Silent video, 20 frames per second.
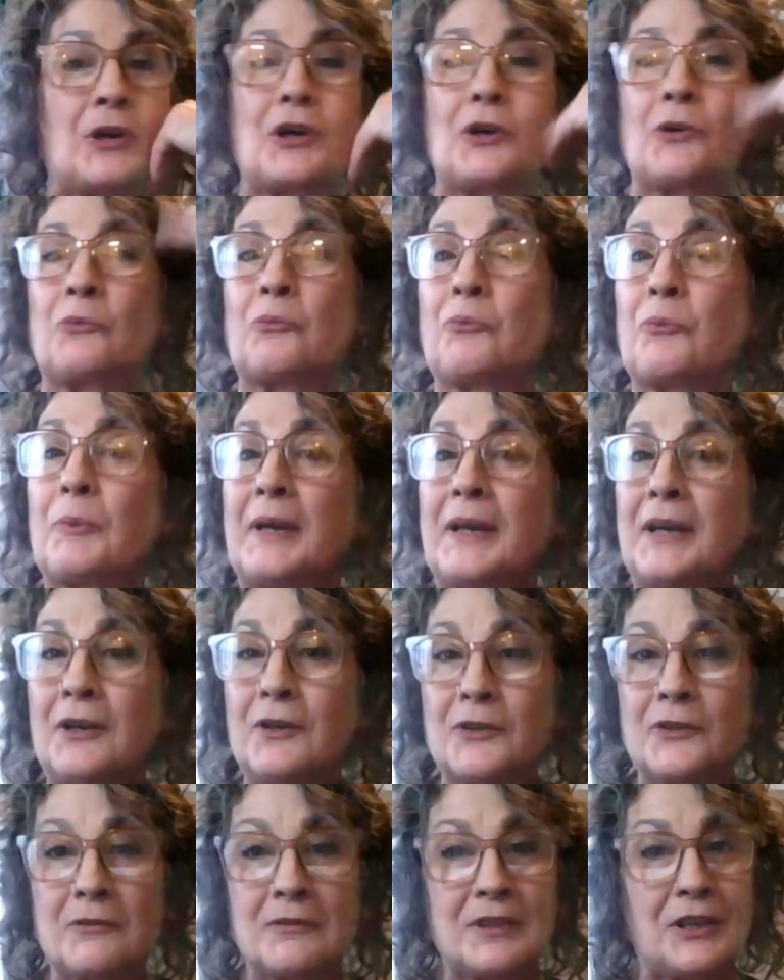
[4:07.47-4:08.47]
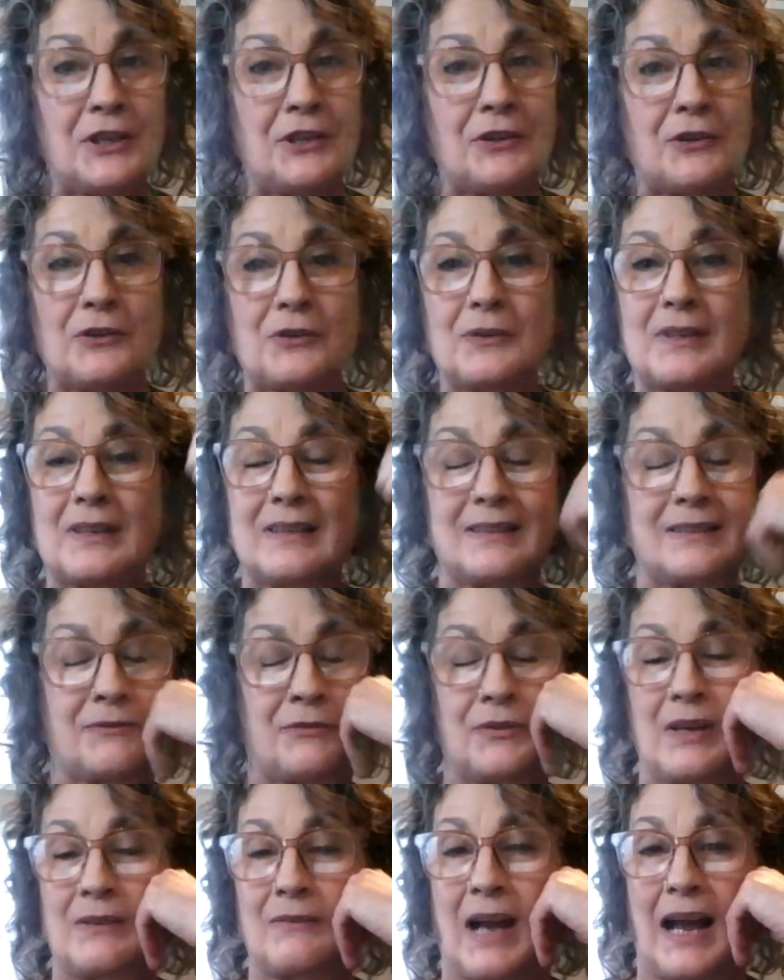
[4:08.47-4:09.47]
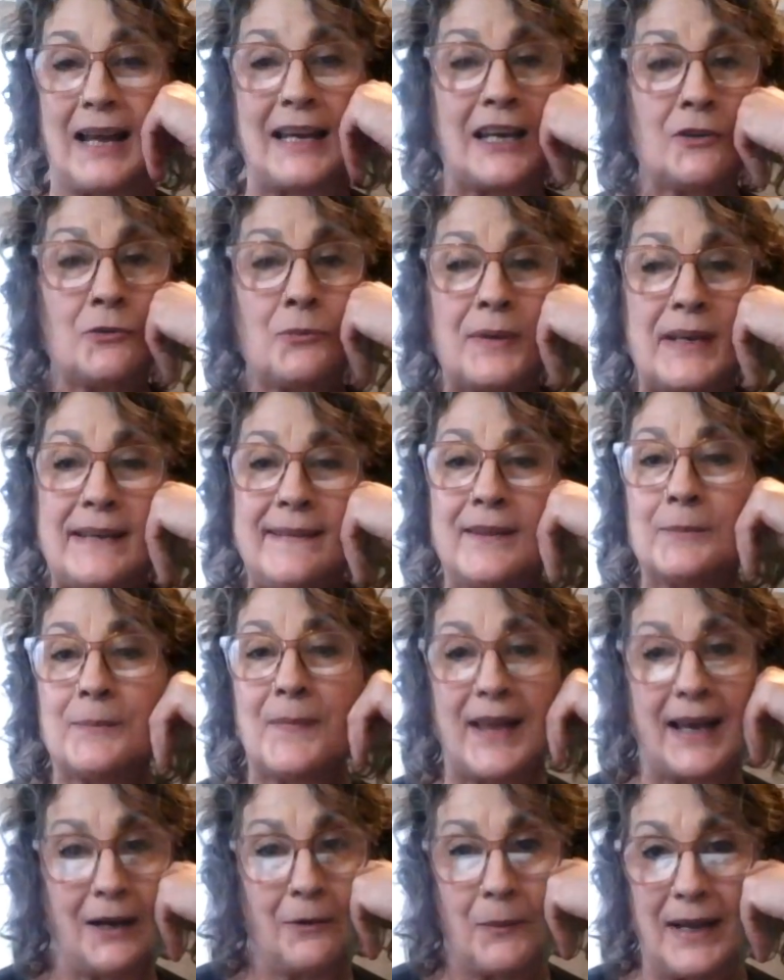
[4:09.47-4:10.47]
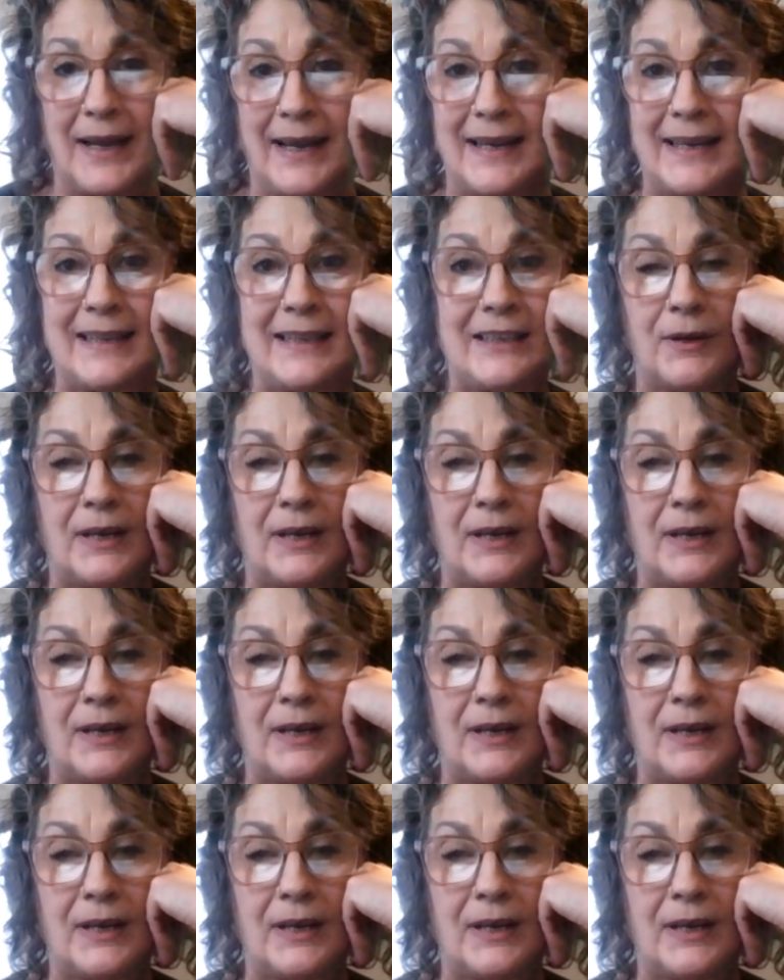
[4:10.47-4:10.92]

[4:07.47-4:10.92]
or real, I could read them that way,